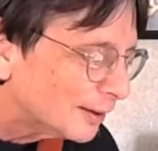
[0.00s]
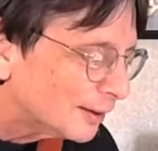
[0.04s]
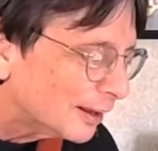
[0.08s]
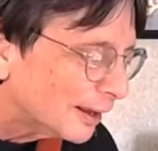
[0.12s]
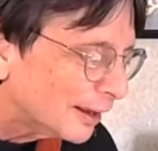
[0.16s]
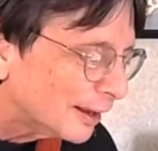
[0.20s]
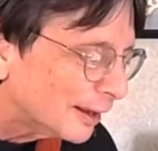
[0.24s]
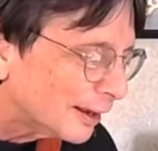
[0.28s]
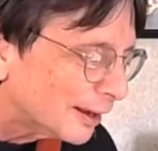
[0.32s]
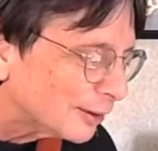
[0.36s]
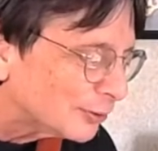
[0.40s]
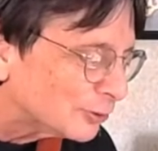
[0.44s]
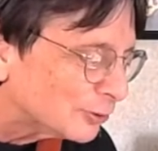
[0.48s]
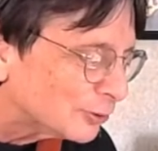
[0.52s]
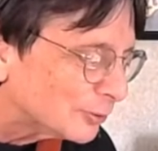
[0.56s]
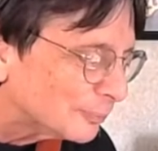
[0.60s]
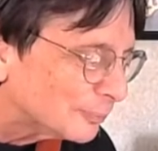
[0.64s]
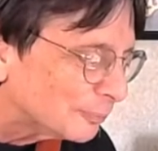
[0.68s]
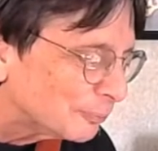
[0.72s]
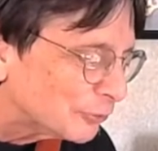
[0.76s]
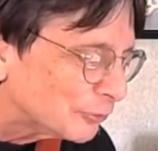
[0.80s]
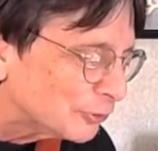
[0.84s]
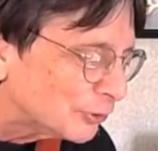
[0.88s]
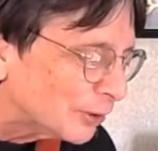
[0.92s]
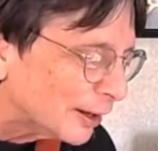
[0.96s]
And
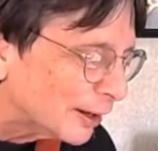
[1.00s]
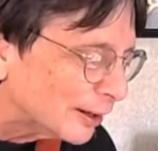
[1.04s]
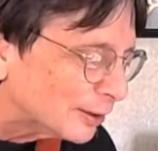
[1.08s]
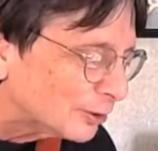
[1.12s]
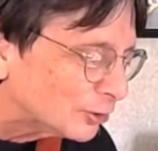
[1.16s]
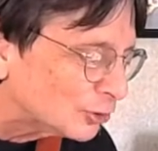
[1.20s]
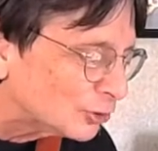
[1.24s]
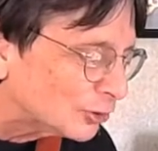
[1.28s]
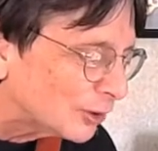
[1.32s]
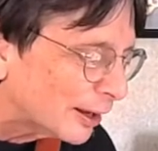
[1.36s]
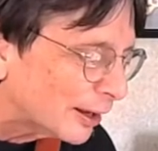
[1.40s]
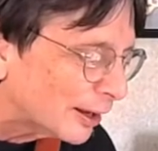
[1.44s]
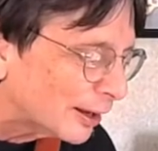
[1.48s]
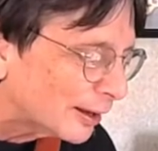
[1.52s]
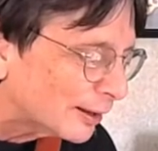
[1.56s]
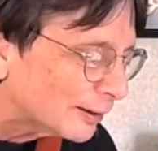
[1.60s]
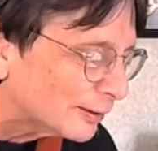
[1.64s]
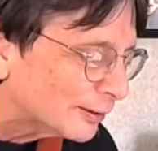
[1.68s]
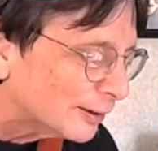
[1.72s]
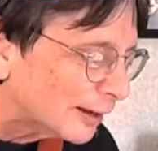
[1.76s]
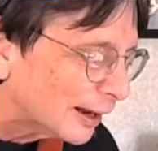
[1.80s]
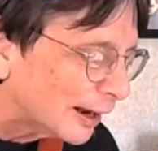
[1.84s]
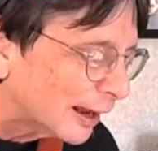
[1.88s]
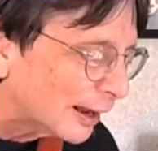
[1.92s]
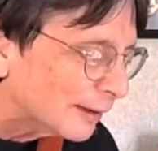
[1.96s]
Janice
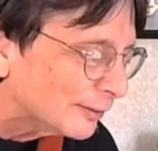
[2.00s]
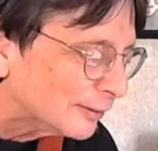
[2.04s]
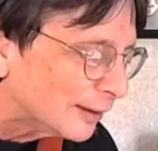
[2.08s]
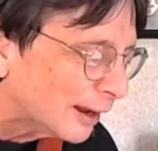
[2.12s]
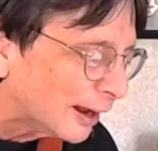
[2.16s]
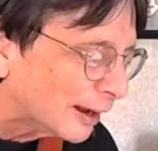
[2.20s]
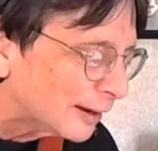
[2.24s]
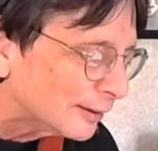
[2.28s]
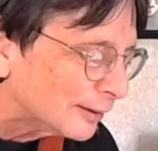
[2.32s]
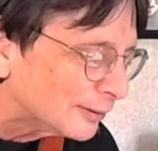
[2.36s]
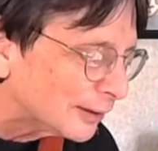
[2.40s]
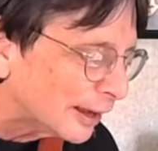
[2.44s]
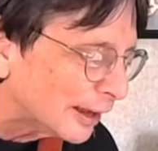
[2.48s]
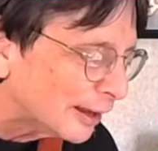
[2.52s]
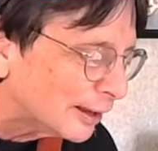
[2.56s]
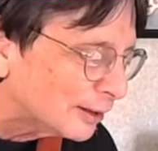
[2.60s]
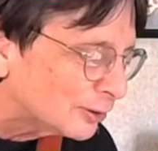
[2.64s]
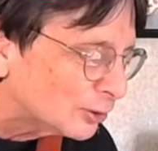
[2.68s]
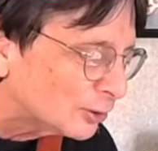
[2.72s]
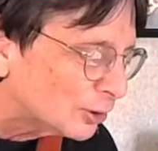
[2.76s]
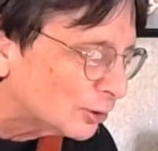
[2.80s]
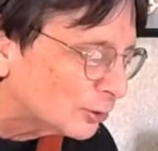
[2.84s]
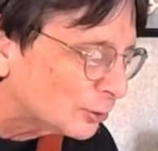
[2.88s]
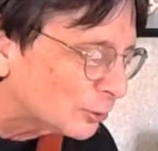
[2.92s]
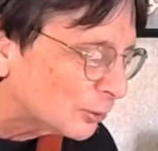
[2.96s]
had, Ann
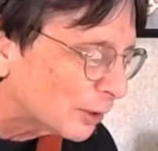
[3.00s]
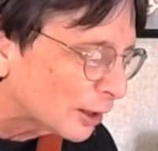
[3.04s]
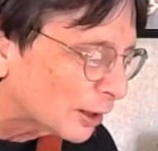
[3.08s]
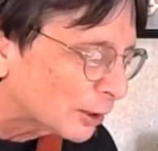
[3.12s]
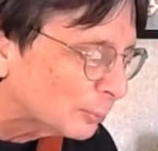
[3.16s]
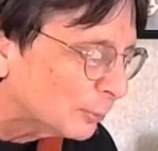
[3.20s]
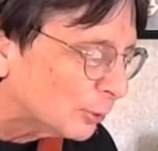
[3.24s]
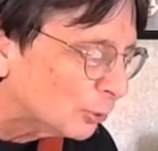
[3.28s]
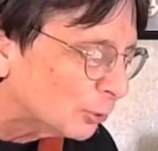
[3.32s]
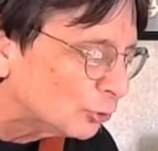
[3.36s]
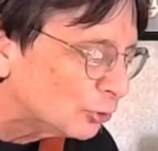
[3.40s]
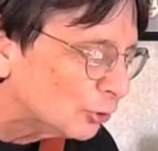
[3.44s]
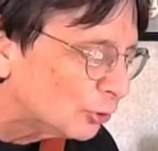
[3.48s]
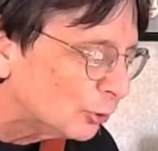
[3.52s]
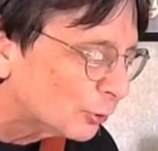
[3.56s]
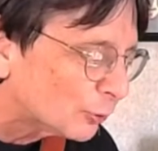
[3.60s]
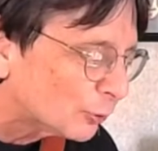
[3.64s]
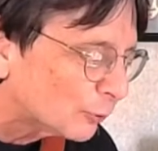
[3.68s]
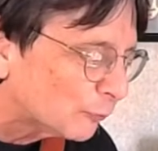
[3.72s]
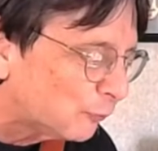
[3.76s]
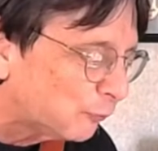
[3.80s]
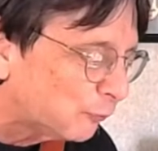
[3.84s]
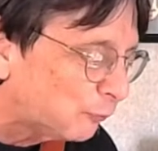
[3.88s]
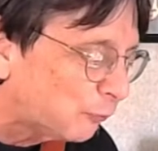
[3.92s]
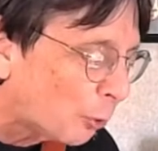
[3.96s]
can correct me, it was either
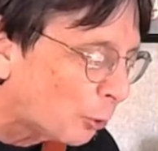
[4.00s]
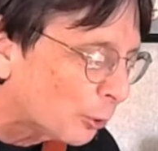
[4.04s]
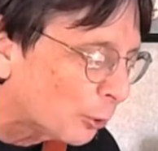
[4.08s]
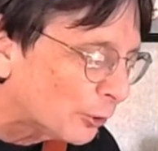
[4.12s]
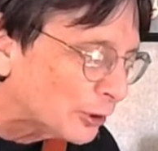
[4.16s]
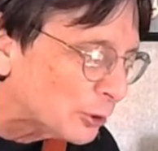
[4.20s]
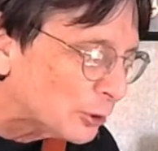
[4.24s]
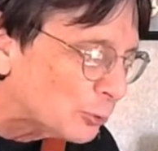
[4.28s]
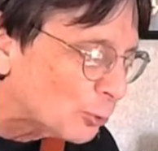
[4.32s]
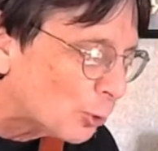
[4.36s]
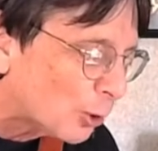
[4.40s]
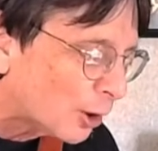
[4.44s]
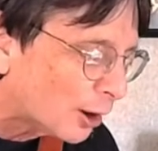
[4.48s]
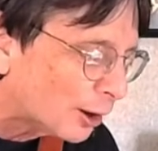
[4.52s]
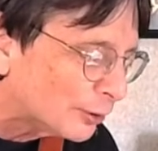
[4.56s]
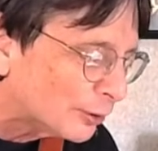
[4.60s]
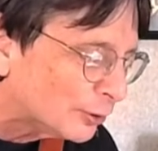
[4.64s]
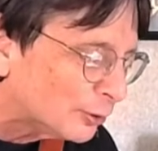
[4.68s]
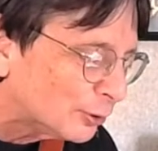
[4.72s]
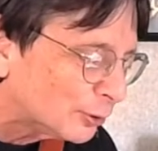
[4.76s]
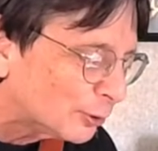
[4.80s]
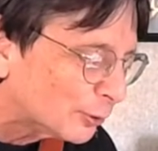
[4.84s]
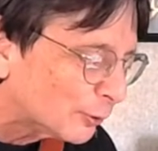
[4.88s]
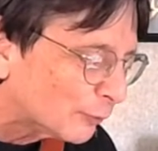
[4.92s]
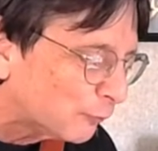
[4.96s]
41
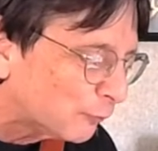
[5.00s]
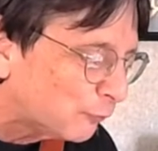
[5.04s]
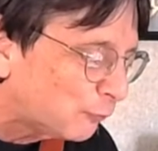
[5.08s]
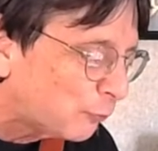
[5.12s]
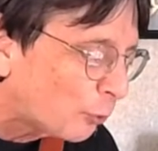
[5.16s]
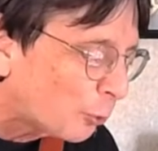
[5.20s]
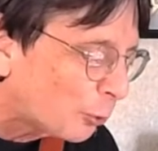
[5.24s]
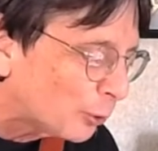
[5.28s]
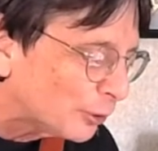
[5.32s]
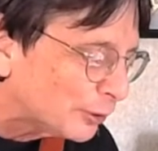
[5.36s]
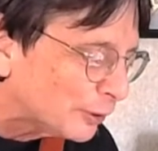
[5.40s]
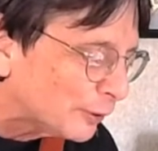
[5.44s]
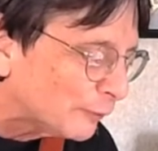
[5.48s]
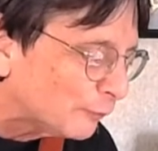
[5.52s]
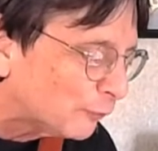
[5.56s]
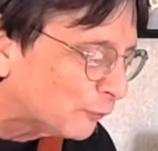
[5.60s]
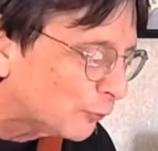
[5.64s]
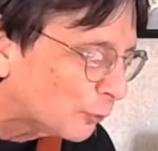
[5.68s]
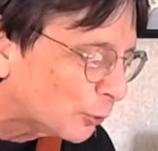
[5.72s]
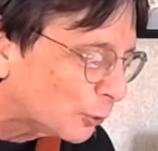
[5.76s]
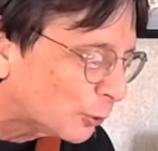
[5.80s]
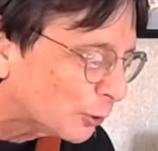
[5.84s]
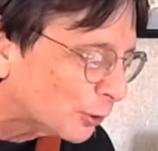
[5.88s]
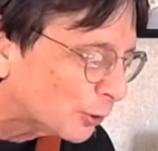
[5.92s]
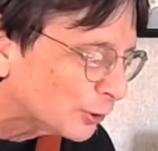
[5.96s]
or
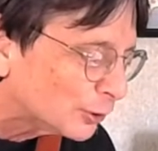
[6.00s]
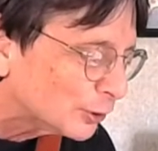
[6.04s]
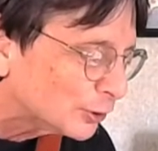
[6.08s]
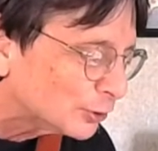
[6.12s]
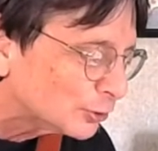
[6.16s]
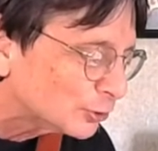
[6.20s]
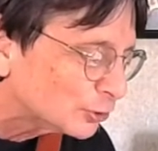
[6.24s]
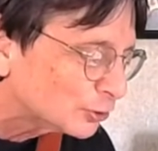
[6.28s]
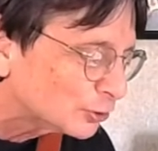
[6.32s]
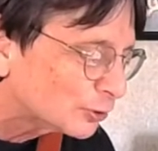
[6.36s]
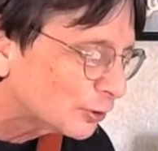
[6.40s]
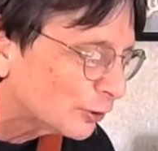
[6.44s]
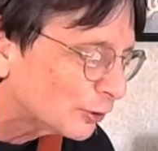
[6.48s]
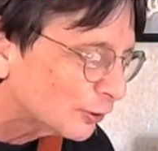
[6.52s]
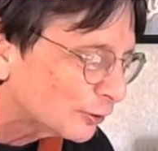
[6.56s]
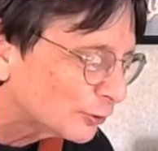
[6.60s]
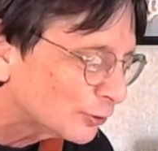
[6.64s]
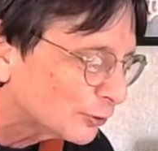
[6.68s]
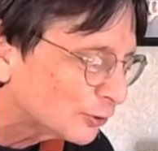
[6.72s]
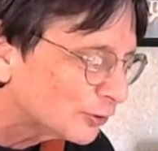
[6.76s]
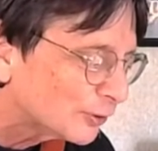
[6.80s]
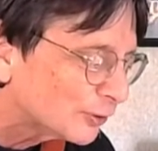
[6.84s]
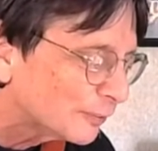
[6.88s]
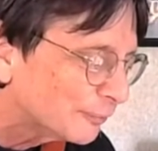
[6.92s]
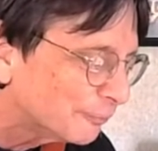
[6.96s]
44
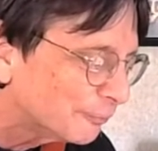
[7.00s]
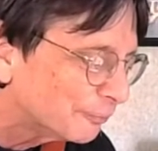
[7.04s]
skirts.